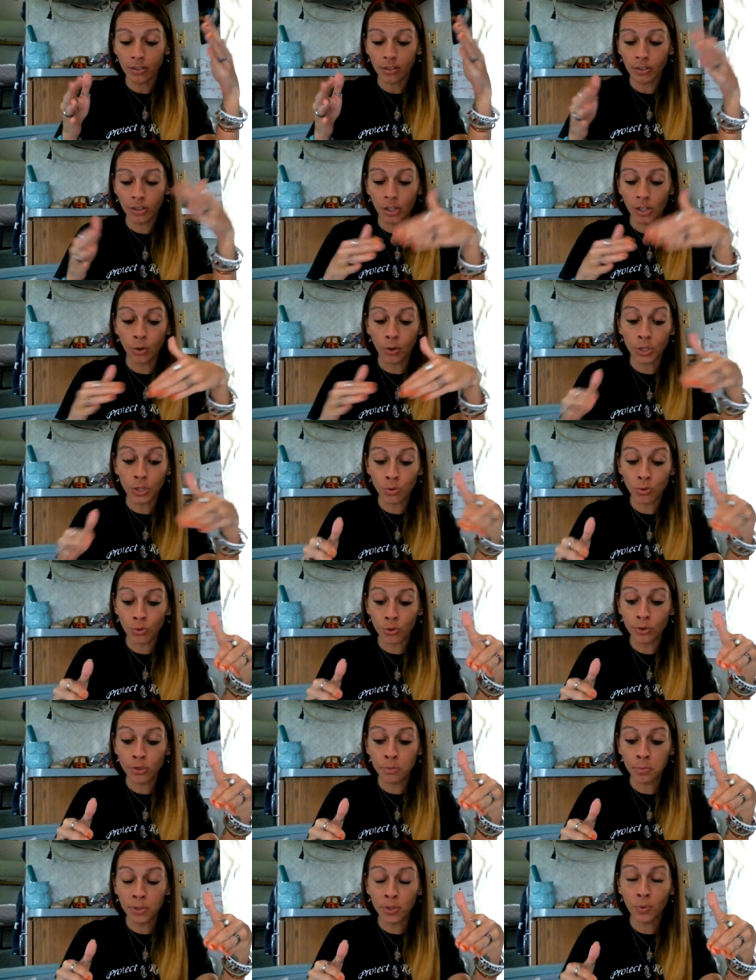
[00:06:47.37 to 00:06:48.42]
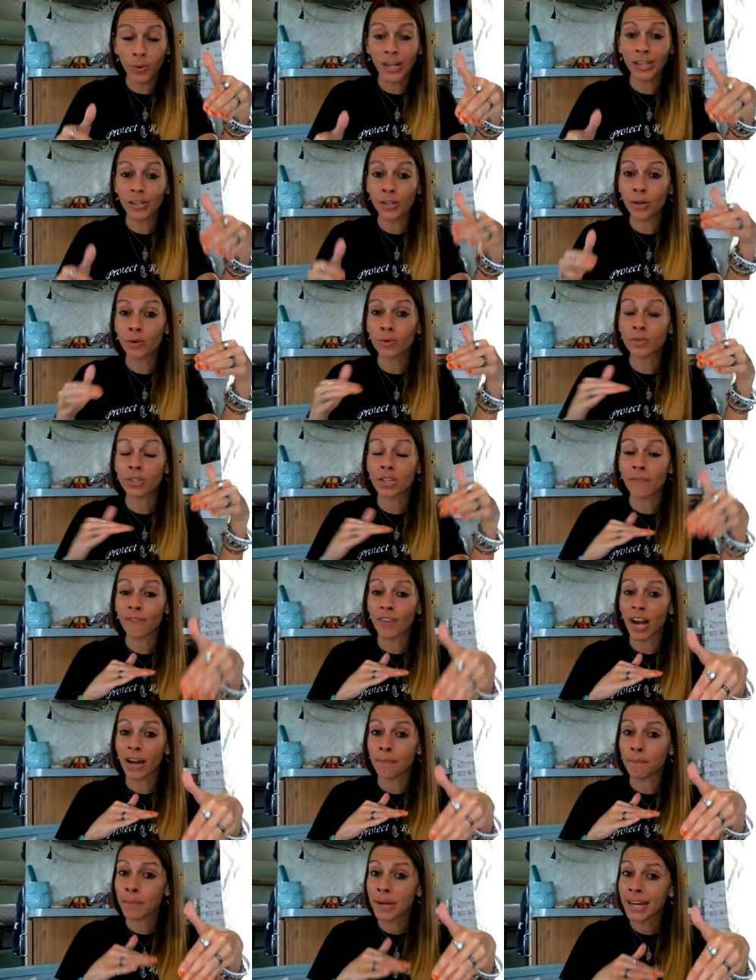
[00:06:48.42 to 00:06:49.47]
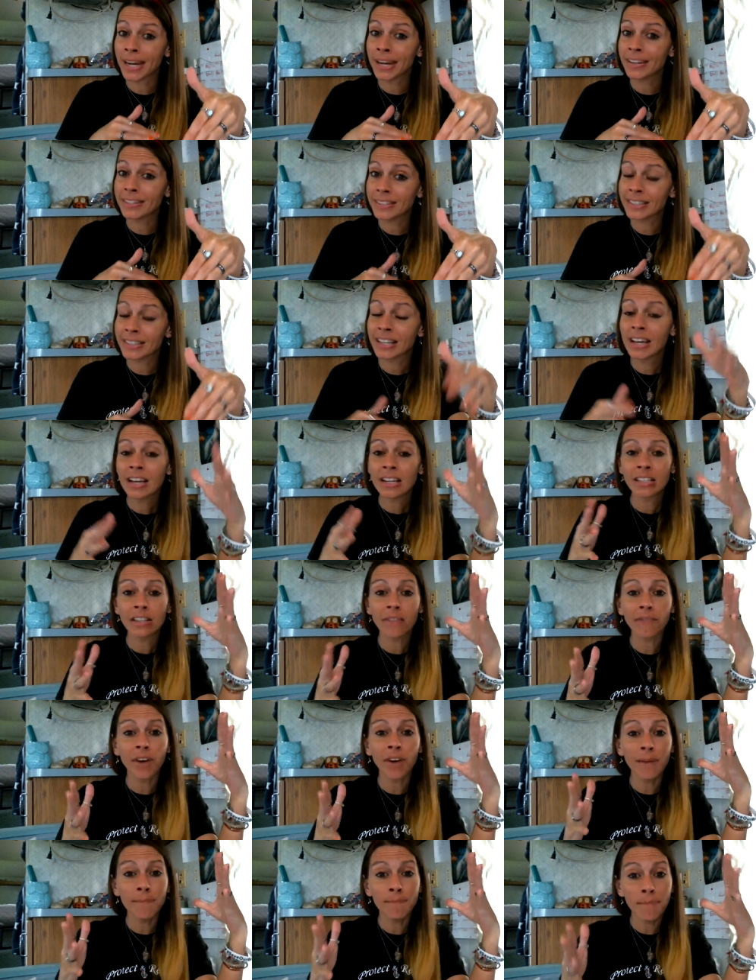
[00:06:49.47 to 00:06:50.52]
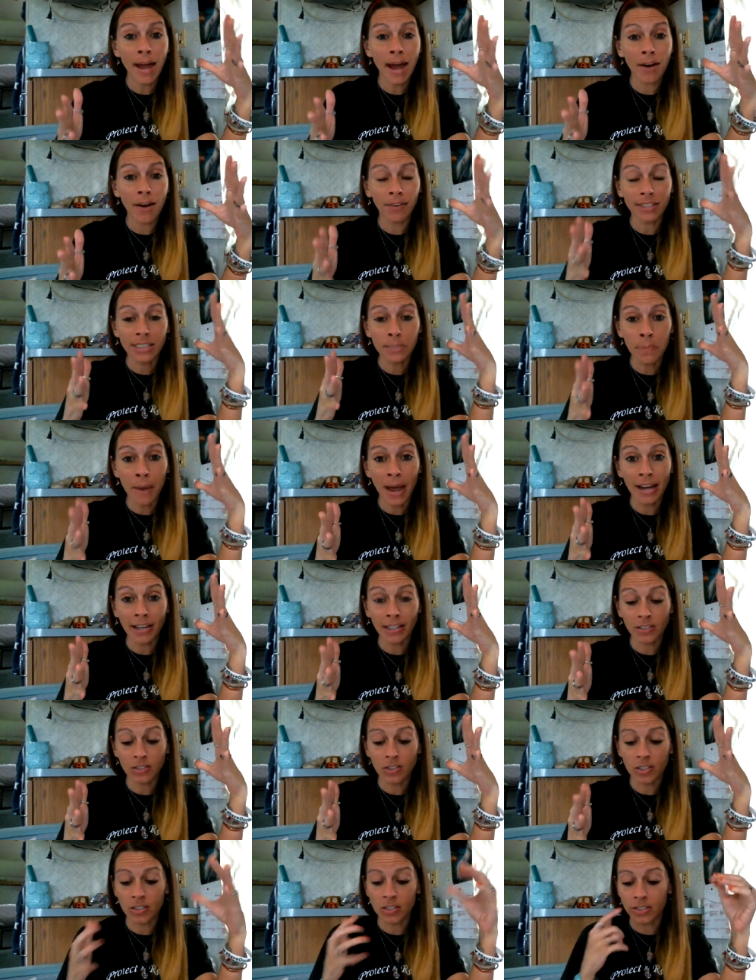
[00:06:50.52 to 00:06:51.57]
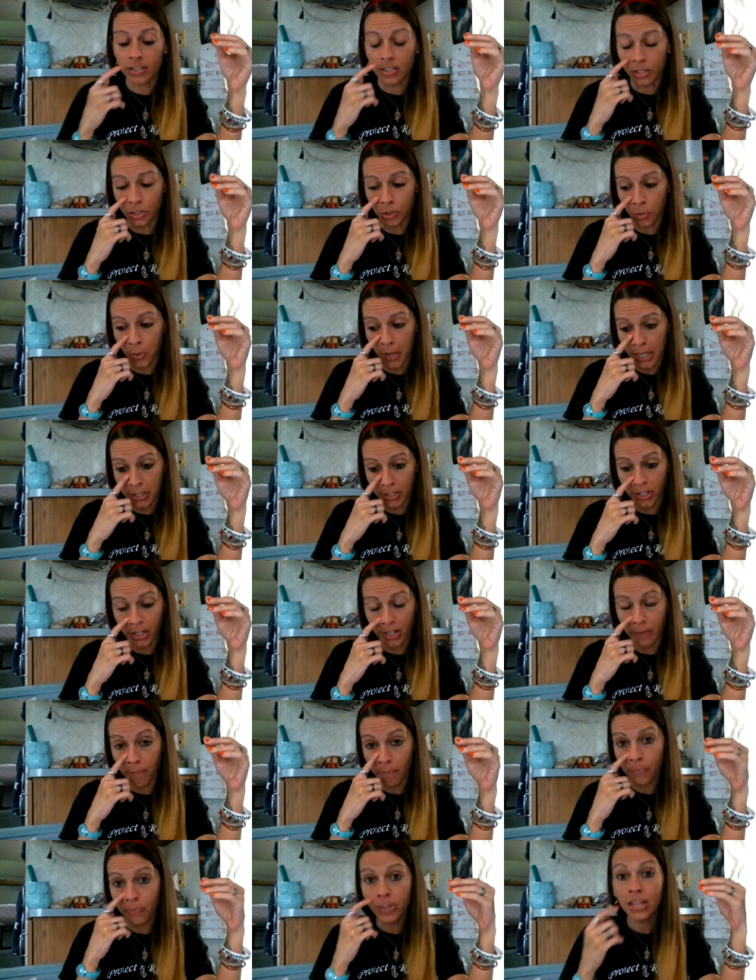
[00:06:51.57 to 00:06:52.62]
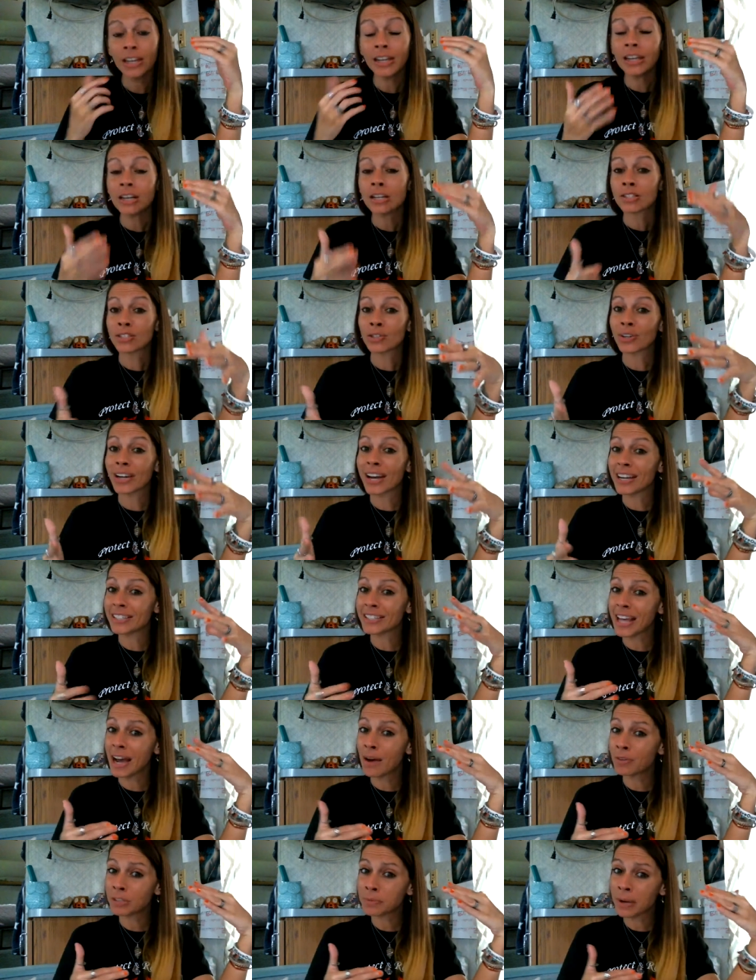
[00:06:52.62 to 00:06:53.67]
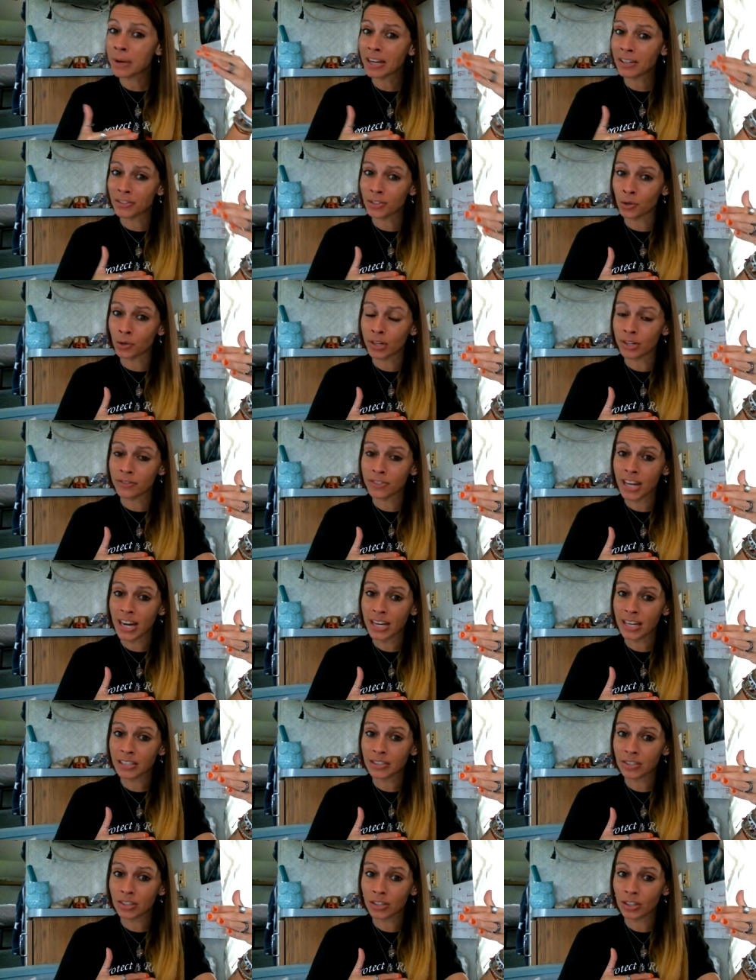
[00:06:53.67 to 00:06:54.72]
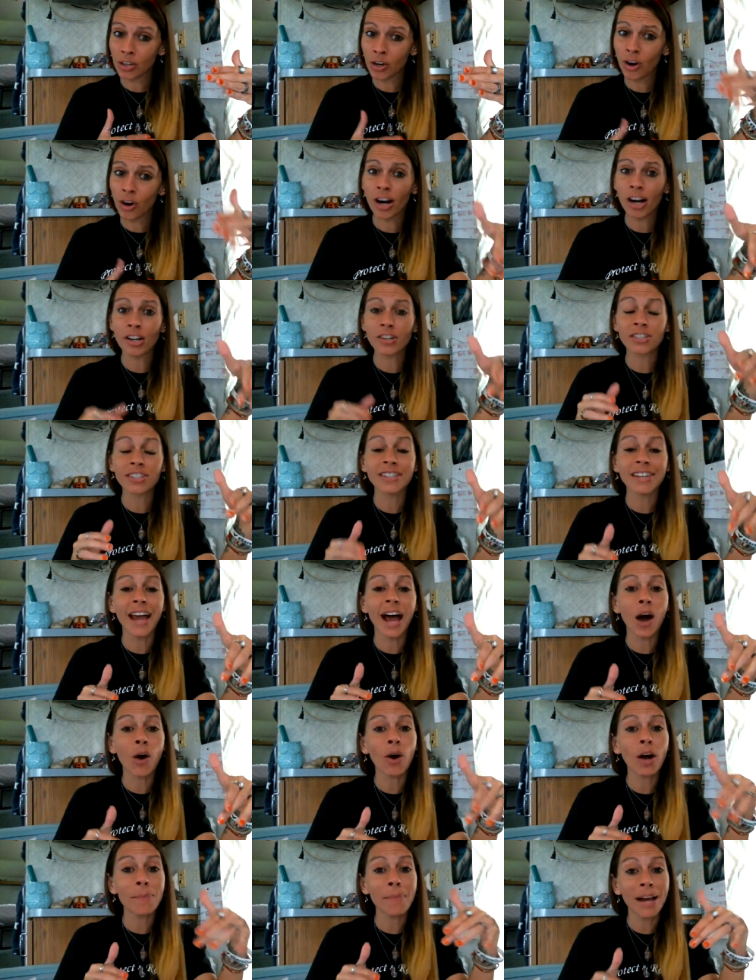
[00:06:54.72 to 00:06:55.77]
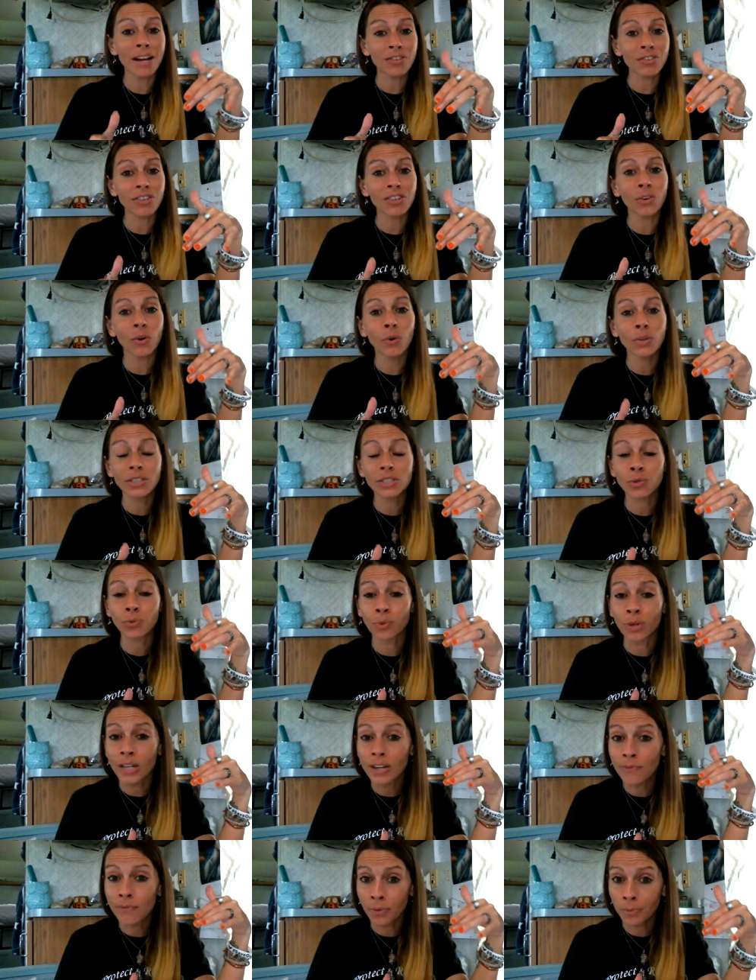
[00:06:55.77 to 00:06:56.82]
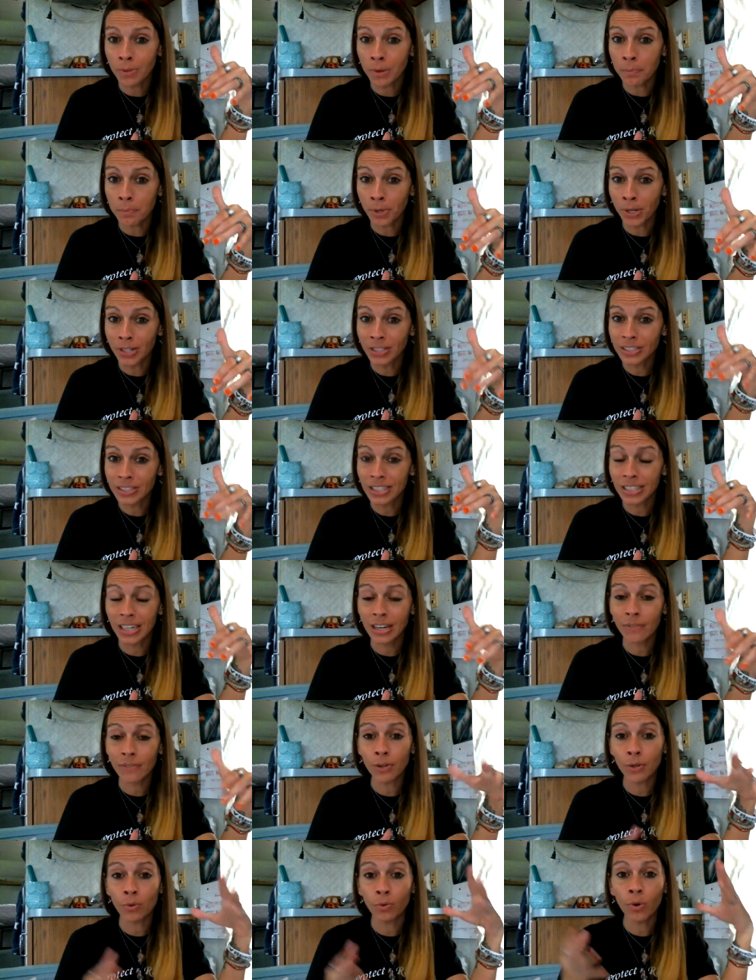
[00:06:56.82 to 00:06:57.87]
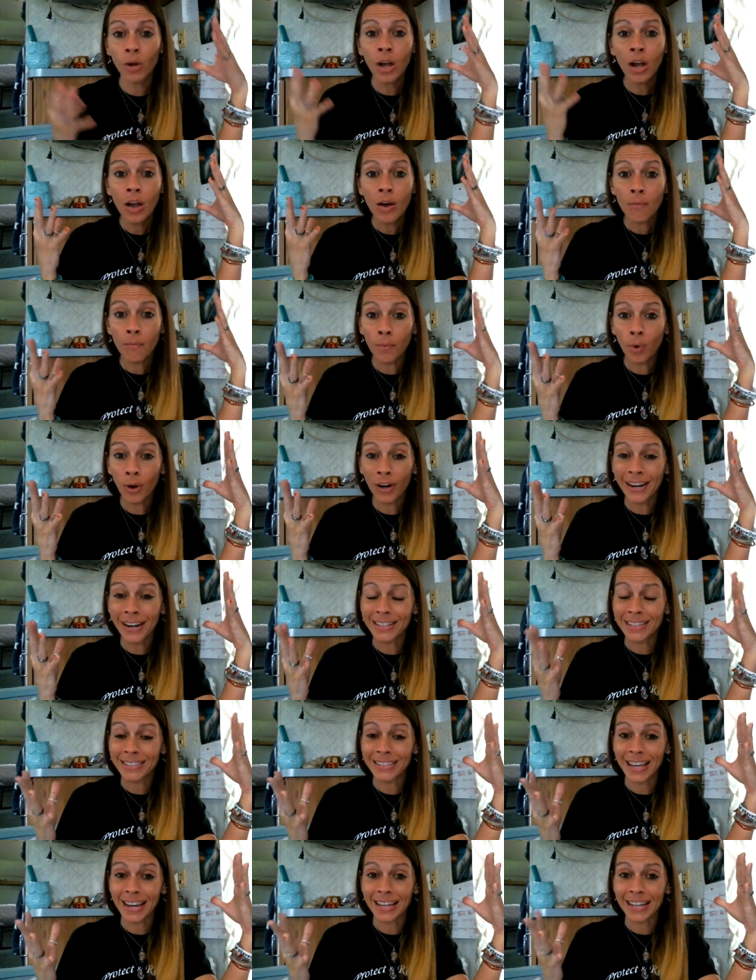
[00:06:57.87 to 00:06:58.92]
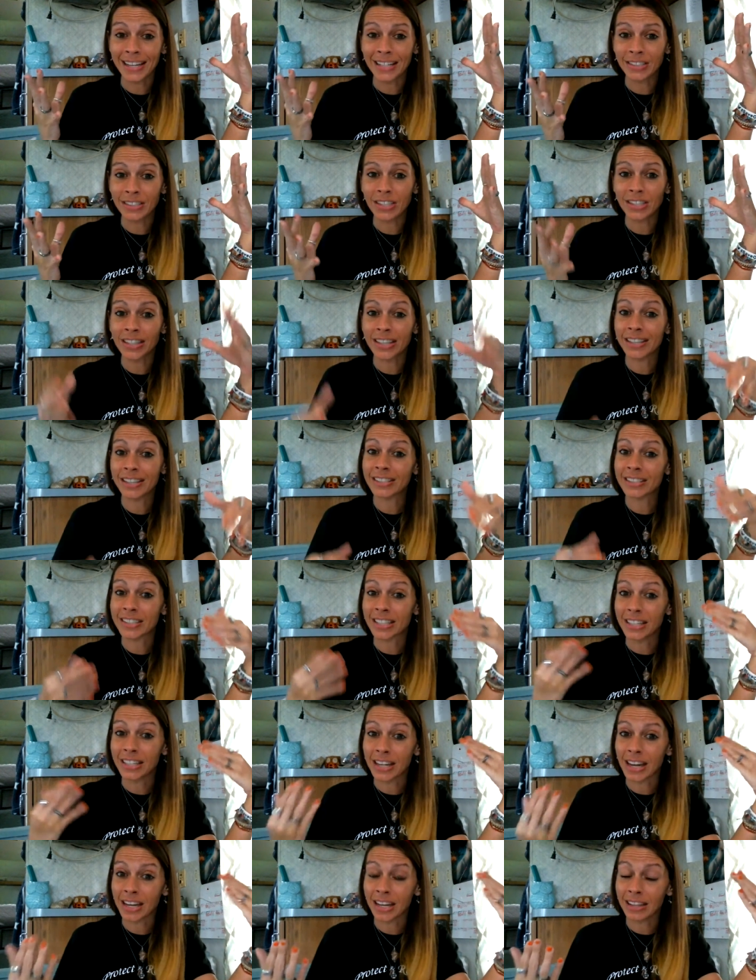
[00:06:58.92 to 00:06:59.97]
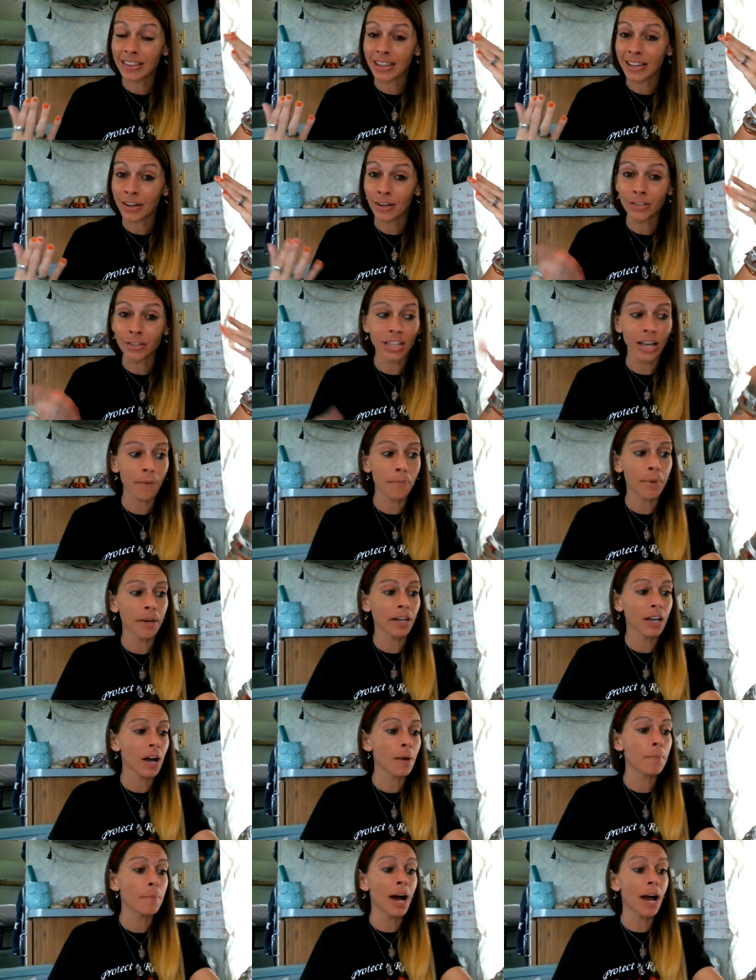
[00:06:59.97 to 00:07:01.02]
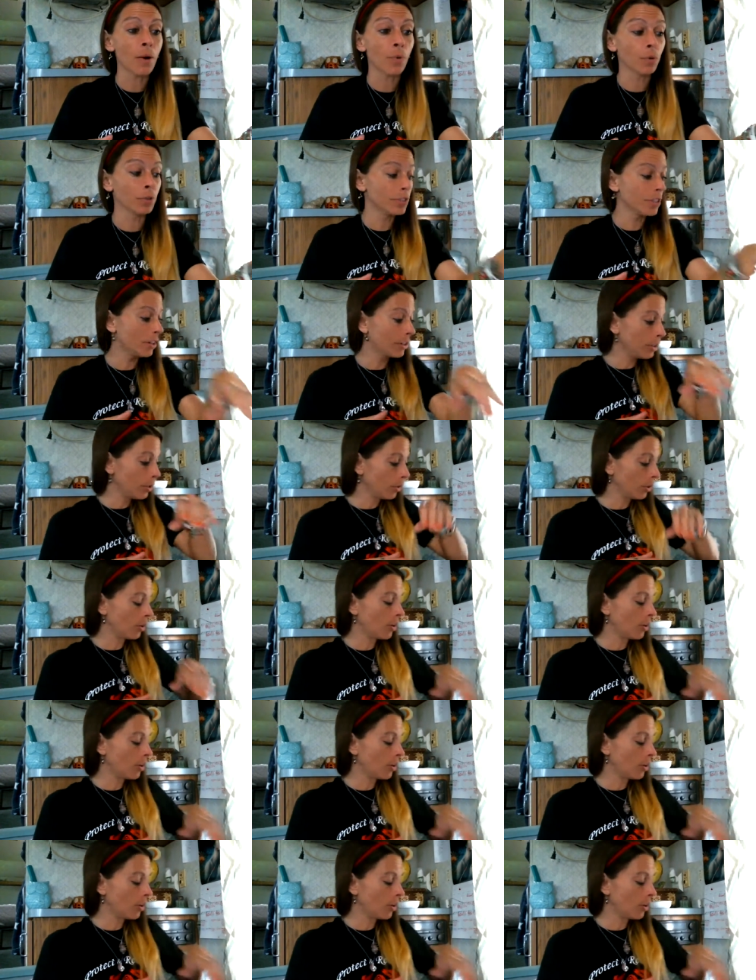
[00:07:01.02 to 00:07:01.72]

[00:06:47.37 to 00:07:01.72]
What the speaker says: a truce between you to find peace, to find balance back into the situation. So guys, that was my intuitive take into the cards. Now I'm actually going to read from the books to give you more insight into this, and anything else I pick up, I will tell you